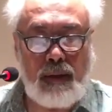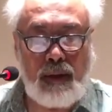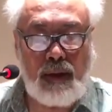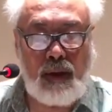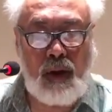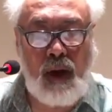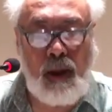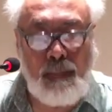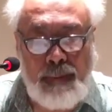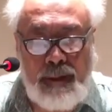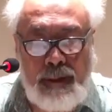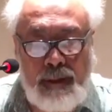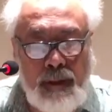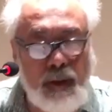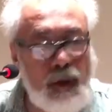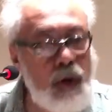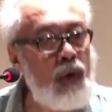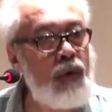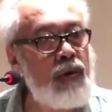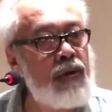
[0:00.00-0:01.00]
the
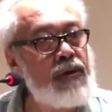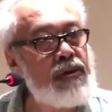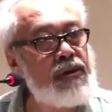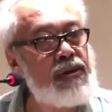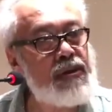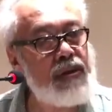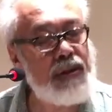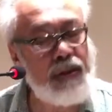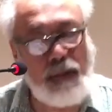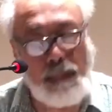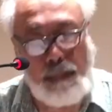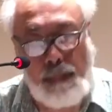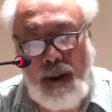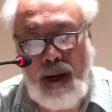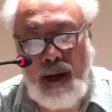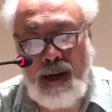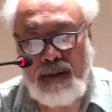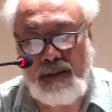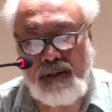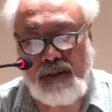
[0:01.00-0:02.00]
common glories in the
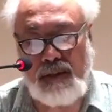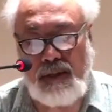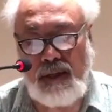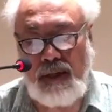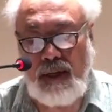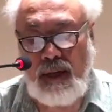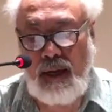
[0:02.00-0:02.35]
past